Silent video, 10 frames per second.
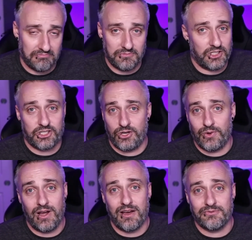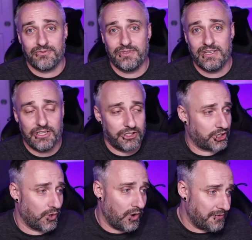show it off.
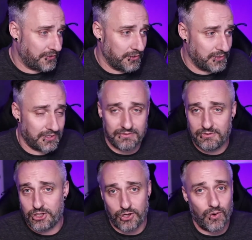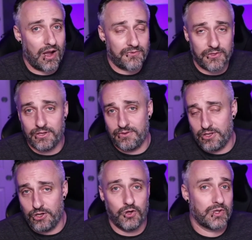Show off
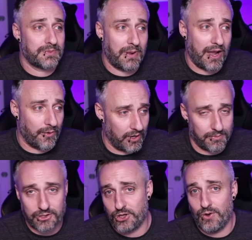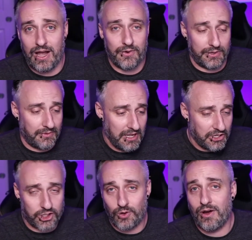the newest power-up. Show how
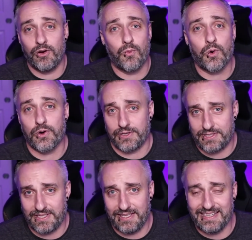it works in